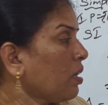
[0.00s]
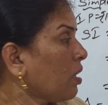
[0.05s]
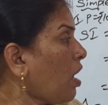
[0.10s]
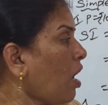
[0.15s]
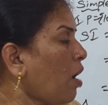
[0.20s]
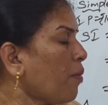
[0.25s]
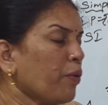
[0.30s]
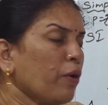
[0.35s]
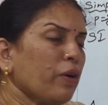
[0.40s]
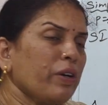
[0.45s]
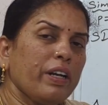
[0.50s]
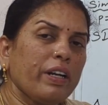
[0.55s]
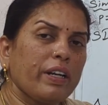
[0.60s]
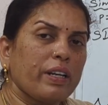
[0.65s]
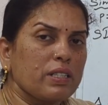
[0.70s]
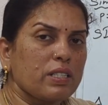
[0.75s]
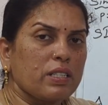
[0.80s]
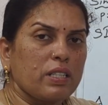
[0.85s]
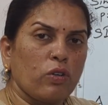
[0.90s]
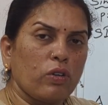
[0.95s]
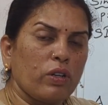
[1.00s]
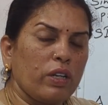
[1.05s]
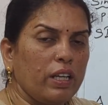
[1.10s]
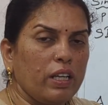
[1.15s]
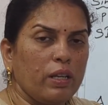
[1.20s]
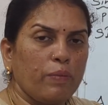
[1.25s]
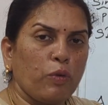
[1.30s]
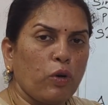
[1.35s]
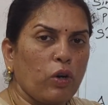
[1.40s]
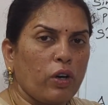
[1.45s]
Compound interest
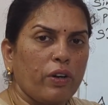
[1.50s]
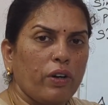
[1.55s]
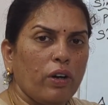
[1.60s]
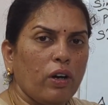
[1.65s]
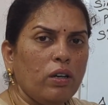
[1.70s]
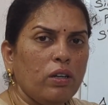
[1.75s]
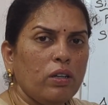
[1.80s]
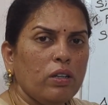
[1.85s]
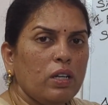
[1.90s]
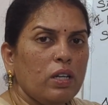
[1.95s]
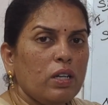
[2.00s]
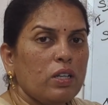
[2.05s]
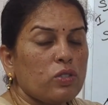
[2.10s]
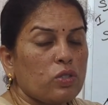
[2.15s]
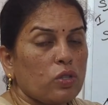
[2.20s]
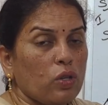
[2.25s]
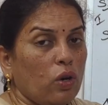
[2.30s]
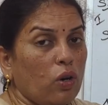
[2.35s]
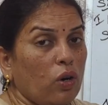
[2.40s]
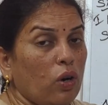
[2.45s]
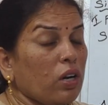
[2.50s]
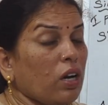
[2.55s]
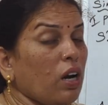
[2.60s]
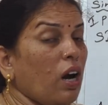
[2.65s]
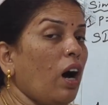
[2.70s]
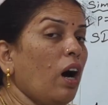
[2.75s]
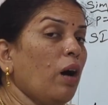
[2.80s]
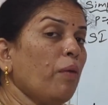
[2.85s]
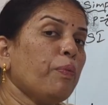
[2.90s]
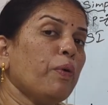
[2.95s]
only more, no? So,
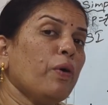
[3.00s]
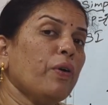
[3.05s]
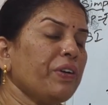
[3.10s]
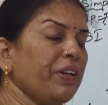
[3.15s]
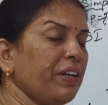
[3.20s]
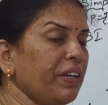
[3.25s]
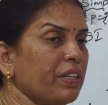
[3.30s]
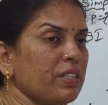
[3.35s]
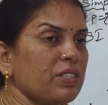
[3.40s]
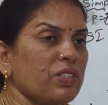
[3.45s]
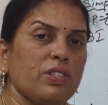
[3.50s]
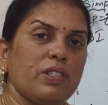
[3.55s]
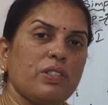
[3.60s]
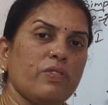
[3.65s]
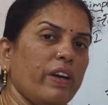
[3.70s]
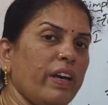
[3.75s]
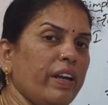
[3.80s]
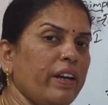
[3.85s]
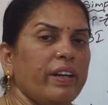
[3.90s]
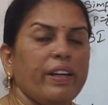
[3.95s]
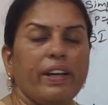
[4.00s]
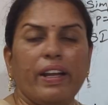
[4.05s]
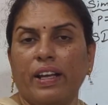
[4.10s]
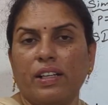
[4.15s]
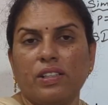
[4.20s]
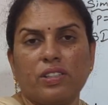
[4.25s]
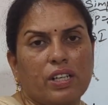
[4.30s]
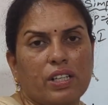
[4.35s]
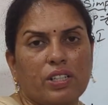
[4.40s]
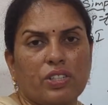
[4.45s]
compound interest is very
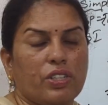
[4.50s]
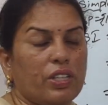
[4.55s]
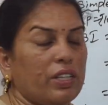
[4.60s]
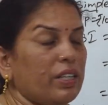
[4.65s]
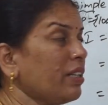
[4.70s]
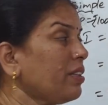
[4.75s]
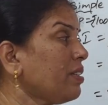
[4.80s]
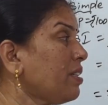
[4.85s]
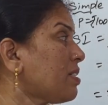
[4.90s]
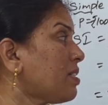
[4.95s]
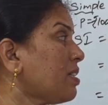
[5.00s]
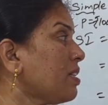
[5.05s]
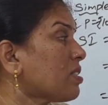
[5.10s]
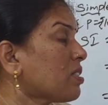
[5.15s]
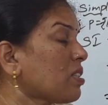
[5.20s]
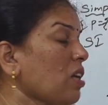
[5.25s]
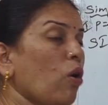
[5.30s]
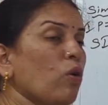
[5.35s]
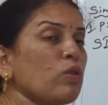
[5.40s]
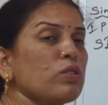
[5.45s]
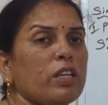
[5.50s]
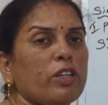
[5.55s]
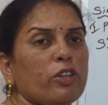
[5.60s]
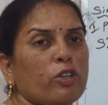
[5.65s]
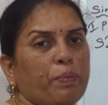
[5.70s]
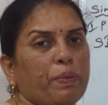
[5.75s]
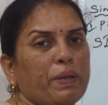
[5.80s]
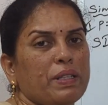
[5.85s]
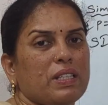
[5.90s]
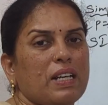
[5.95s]
dangerous, children. This is 1,000
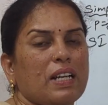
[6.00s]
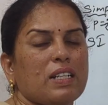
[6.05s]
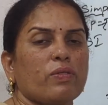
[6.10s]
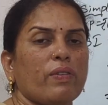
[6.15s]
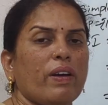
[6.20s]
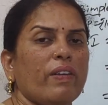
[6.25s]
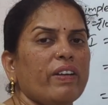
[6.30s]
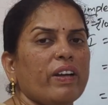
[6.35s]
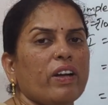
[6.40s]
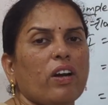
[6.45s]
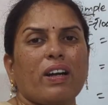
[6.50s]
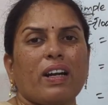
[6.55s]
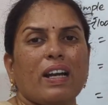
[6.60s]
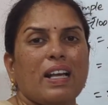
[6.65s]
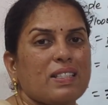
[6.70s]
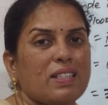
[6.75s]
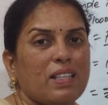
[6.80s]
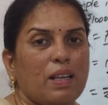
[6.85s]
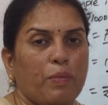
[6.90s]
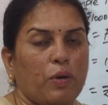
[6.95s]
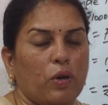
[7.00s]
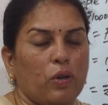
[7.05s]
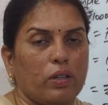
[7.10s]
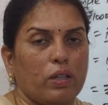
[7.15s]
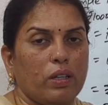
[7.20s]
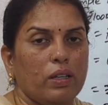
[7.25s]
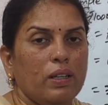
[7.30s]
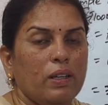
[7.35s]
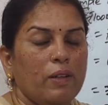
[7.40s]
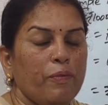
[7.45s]
rupees. That's why we got less amount.
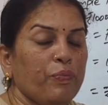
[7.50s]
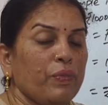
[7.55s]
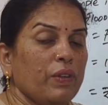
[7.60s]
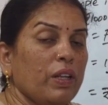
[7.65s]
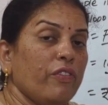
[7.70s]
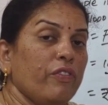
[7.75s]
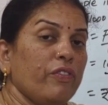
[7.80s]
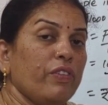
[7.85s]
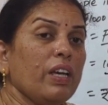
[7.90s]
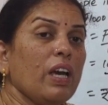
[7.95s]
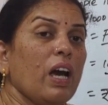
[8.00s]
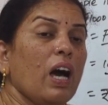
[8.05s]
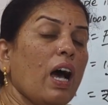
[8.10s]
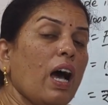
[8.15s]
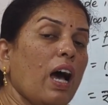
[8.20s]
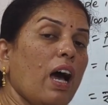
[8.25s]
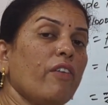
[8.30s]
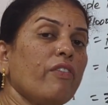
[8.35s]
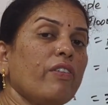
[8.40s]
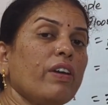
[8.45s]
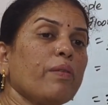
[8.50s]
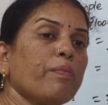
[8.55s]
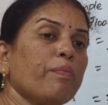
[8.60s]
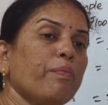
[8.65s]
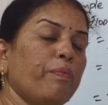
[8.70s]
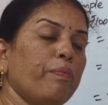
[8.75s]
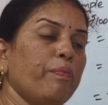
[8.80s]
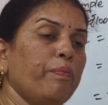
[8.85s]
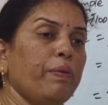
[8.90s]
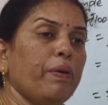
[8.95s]
We are
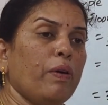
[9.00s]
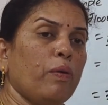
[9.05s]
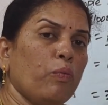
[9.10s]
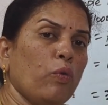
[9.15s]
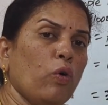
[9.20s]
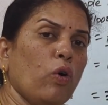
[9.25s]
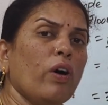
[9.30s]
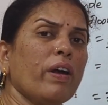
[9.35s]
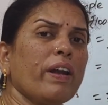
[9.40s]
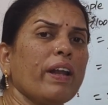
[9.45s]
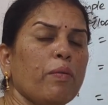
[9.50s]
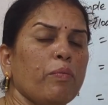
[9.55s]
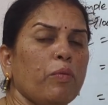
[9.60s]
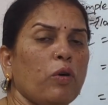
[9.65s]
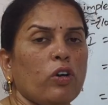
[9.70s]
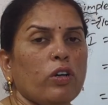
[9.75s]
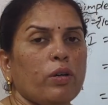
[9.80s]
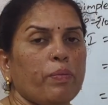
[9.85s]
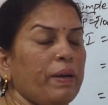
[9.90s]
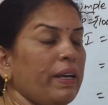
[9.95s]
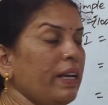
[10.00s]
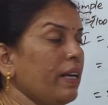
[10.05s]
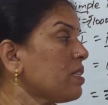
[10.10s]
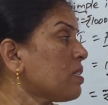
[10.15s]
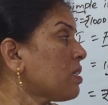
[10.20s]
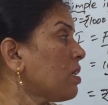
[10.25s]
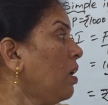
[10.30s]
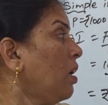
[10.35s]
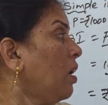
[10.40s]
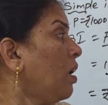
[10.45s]
having more amount
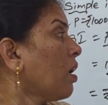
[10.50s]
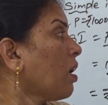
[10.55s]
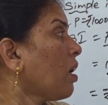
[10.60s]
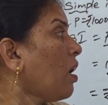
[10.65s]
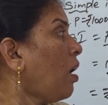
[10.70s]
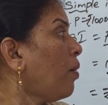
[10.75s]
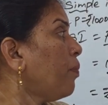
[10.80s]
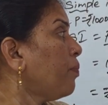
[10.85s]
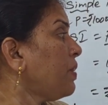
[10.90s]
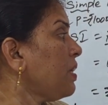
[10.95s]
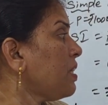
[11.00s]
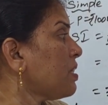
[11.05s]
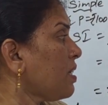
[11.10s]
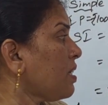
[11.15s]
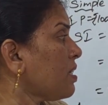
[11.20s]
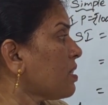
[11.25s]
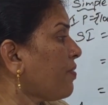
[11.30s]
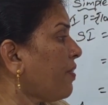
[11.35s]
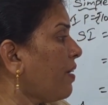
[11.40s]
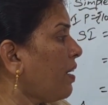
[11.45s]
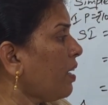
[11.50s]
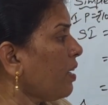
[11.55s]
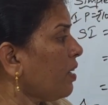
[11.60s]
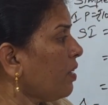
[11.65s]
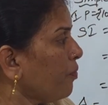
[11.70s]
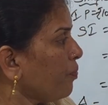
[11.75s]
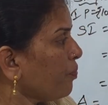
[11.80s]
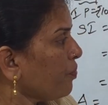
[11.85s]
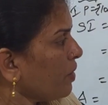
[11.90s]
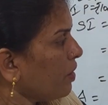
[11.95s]
means, this is for
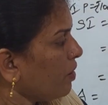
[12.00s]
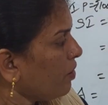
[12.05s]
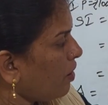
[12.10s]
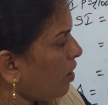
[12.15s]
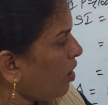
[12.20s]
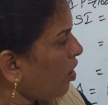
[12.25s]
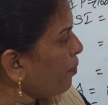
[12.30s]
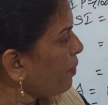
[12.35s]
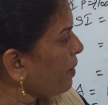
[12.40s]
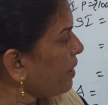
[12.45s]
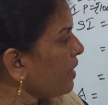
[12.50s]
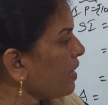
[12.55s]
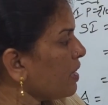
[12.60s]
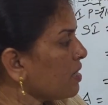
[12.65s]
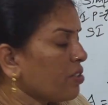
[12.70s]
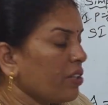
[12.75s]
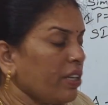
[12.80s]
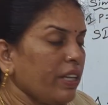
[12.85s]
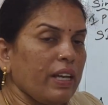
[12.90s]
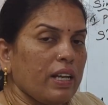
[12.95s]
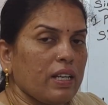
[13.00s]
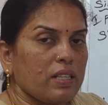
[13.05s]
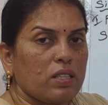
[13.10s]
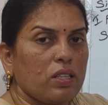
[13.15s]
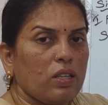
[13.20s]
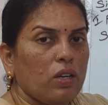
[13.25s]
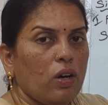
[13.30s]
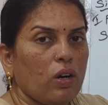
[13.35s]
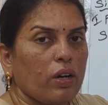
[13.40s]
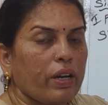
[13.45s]
how many years? 3 years.
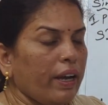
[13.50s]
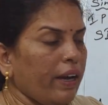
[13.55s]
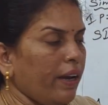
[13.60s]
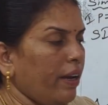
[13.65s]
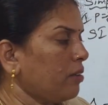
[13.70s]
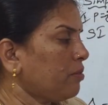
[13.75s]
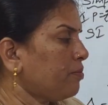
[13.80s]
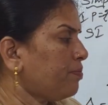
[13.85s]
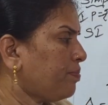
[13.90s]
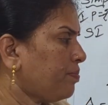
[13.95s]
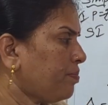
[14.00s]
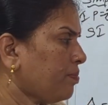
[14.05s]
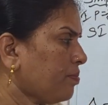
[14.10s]
Okay.